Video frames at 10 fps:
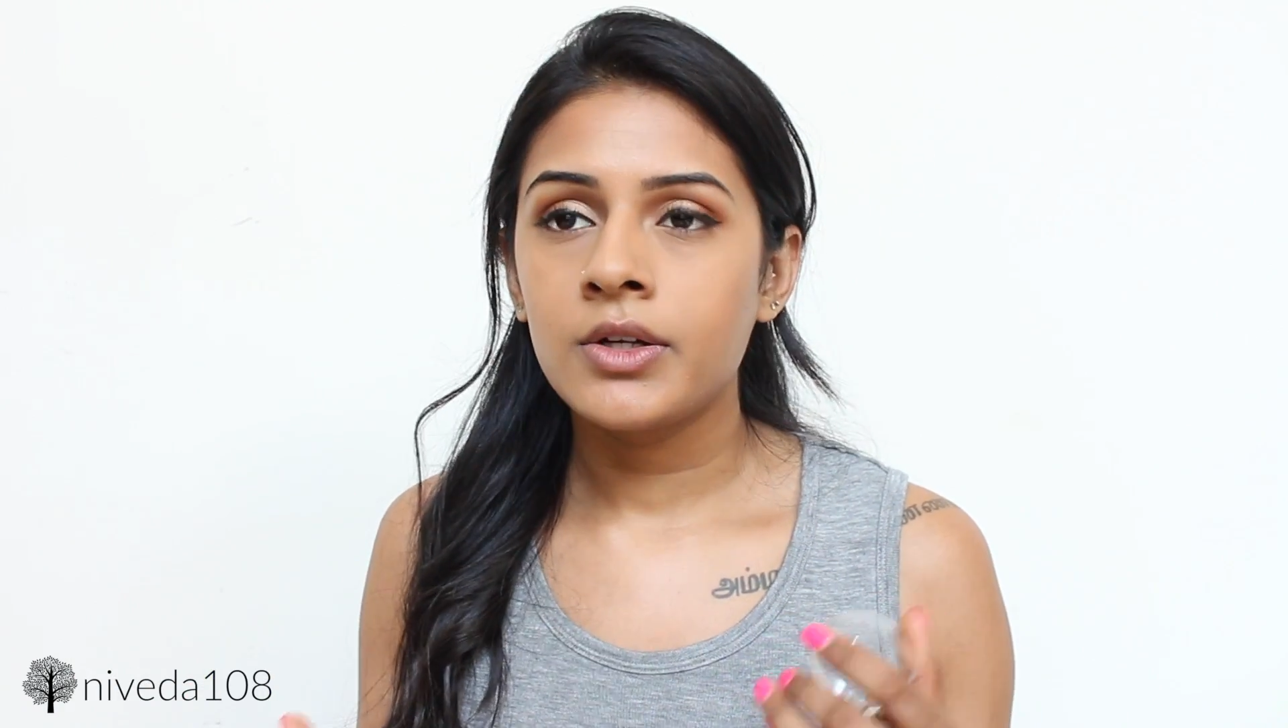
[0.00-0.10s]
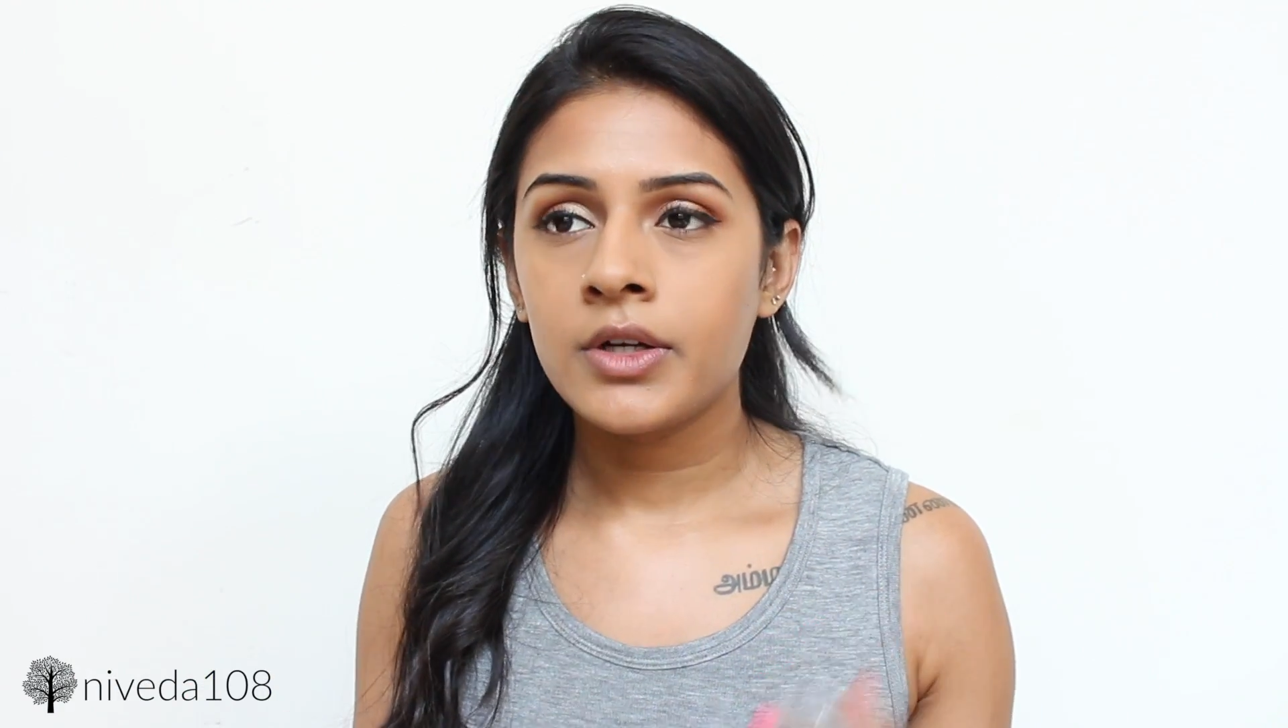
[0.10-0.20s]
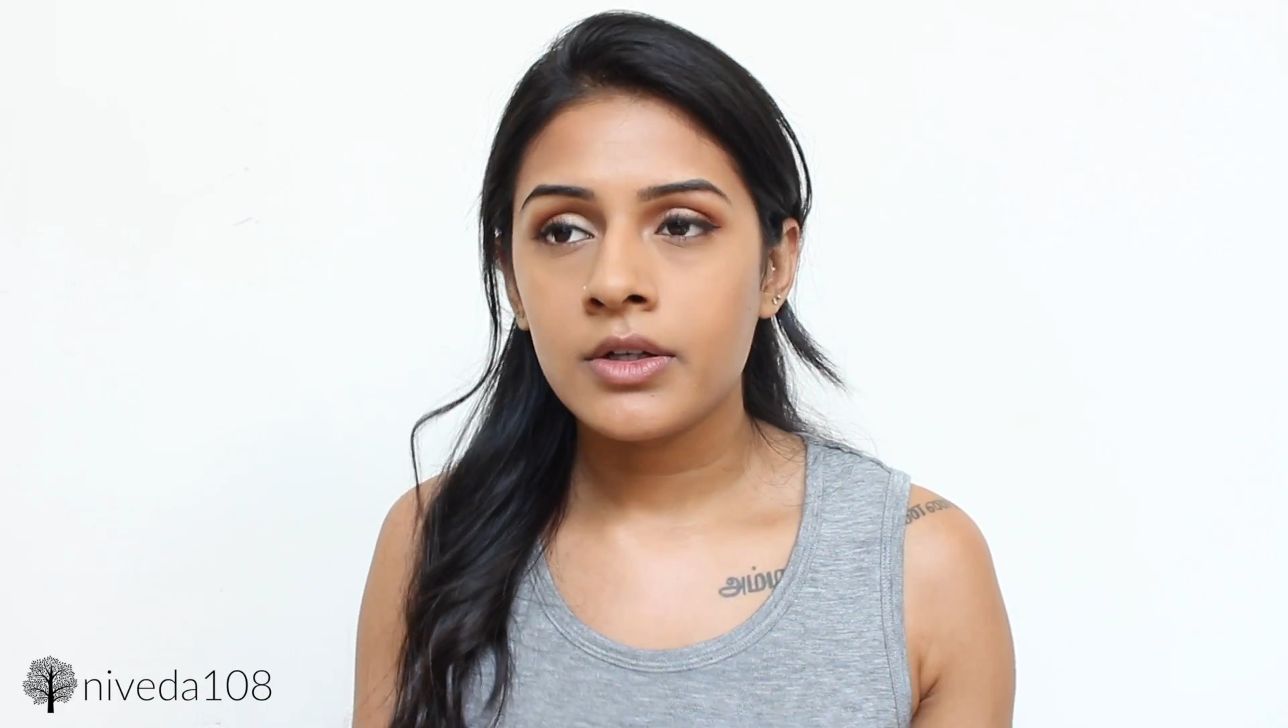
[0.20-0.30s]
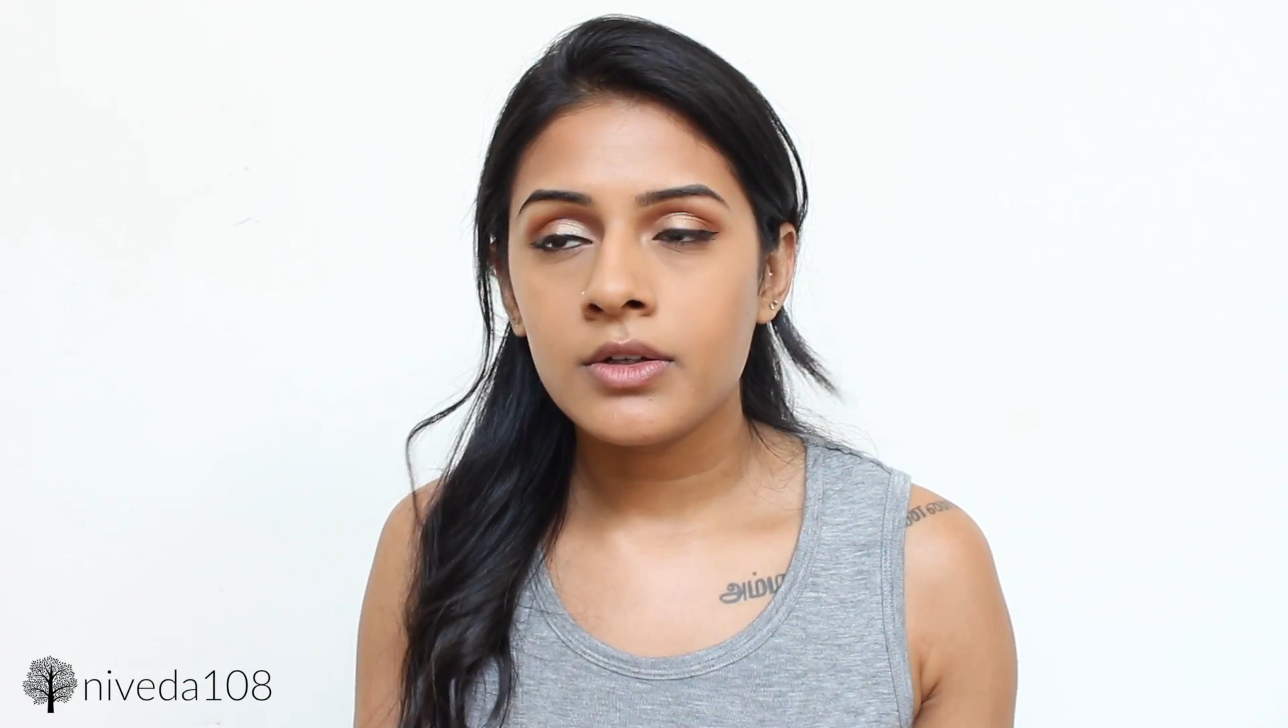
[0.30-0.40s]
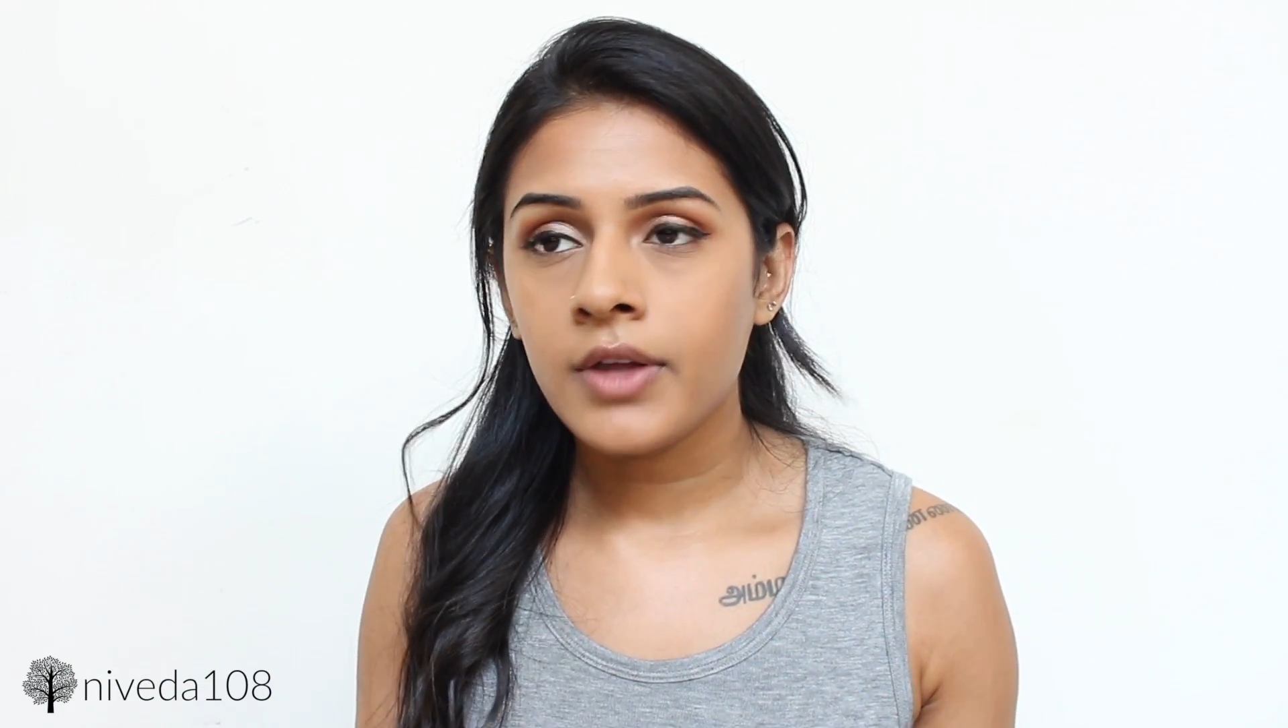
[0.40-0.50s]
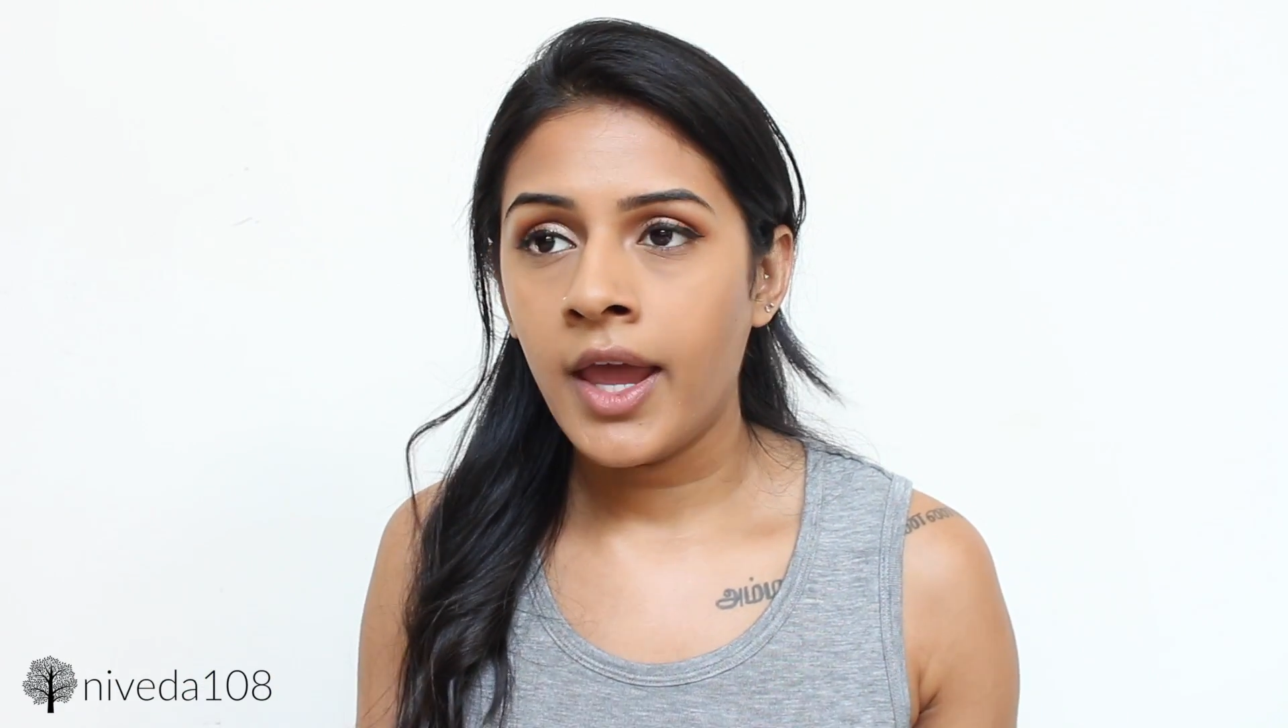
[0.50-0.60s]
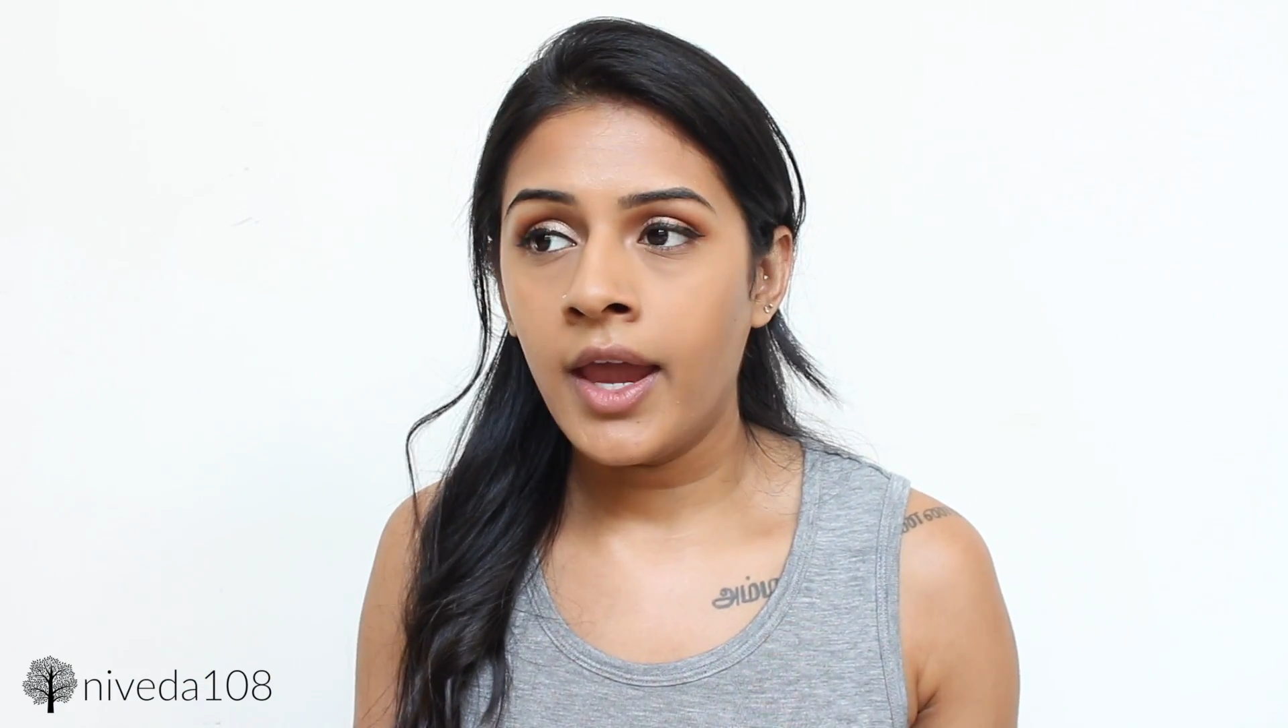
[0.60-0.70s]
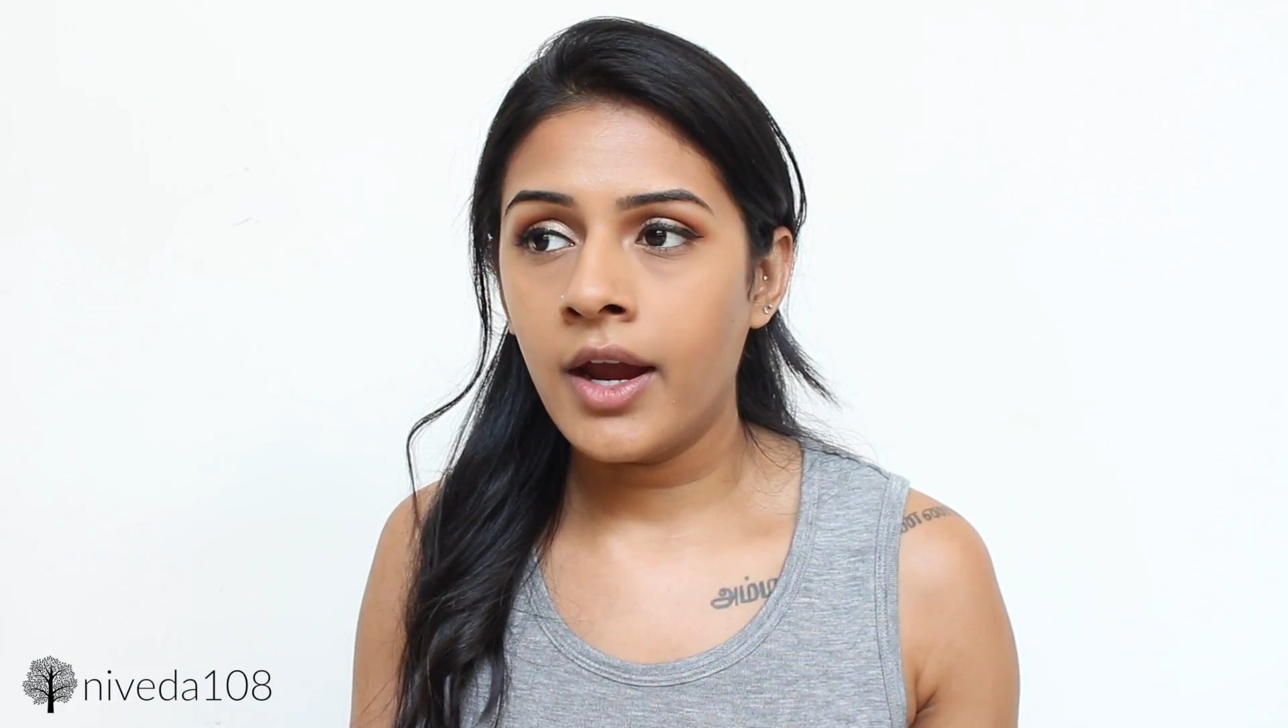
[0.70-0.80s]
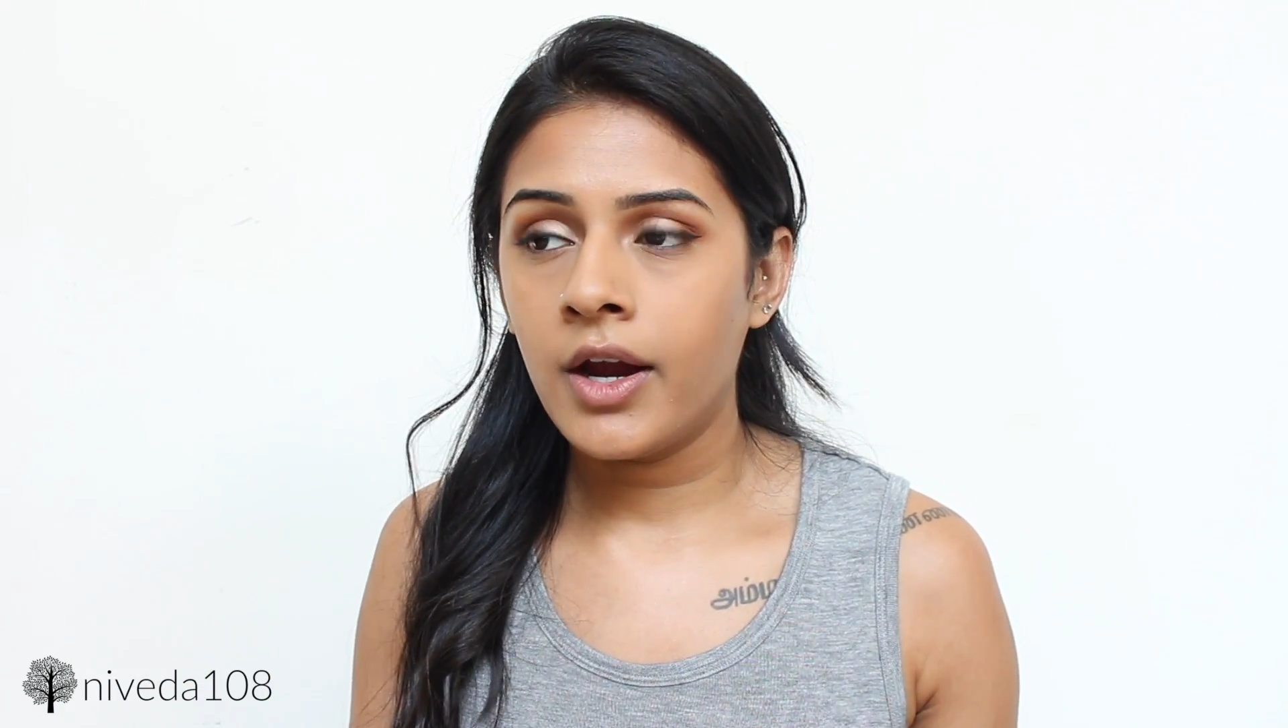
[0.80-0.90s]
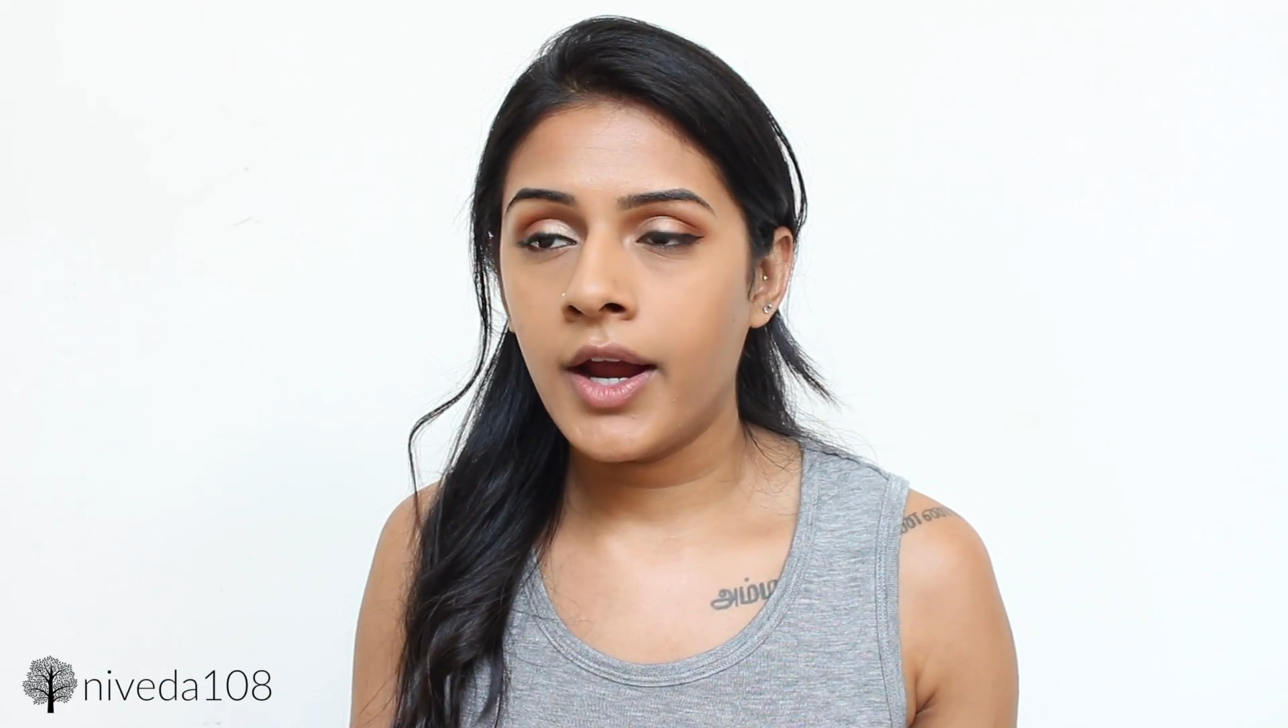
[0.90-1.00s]
critical
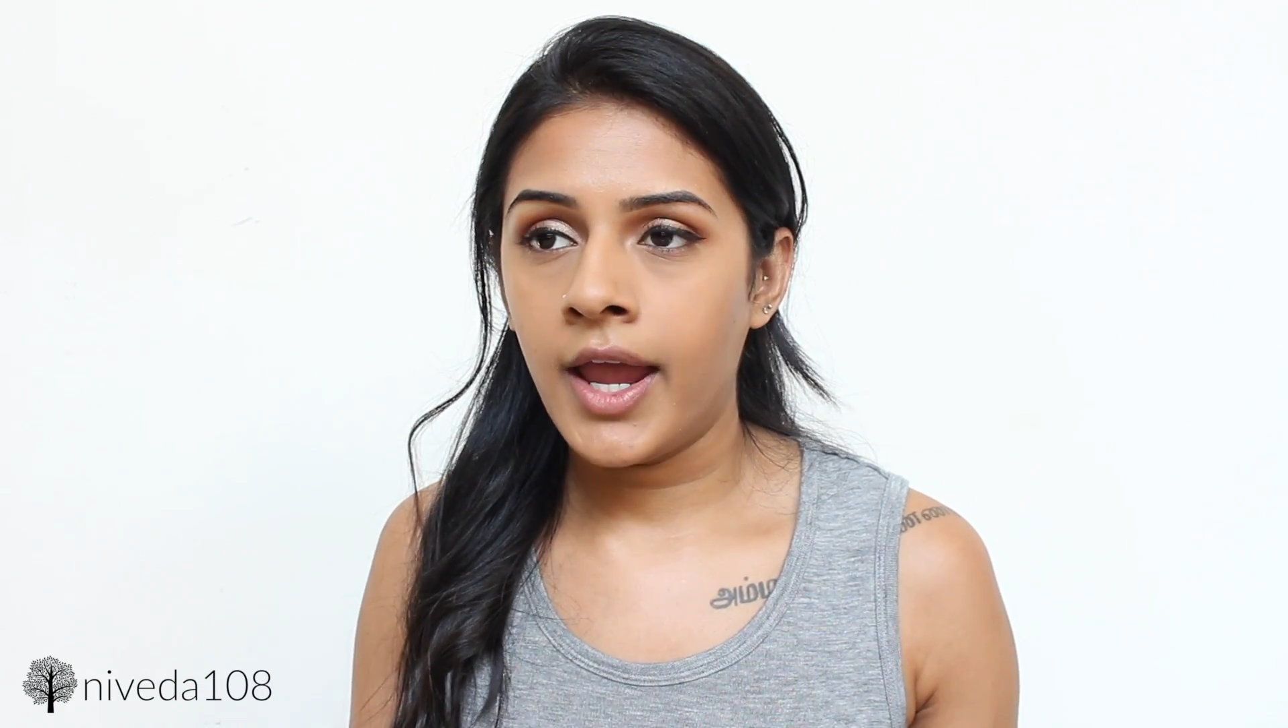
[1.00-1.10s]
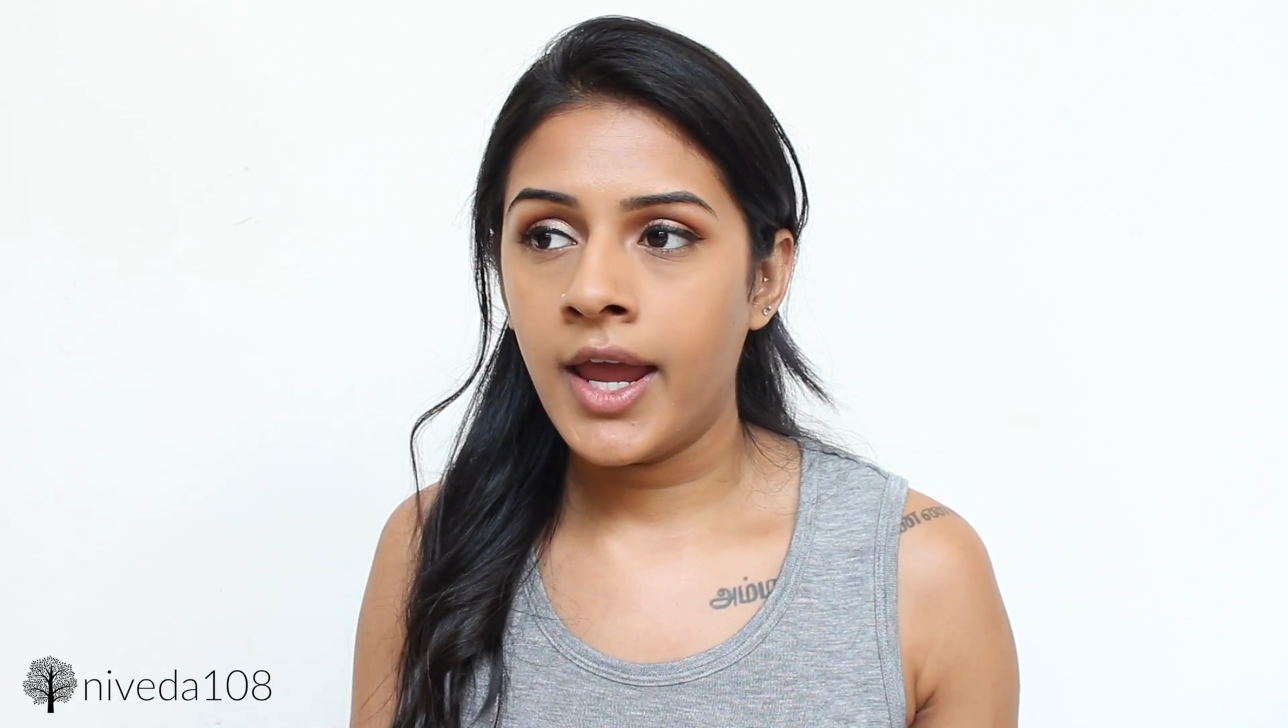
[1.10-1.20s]
care,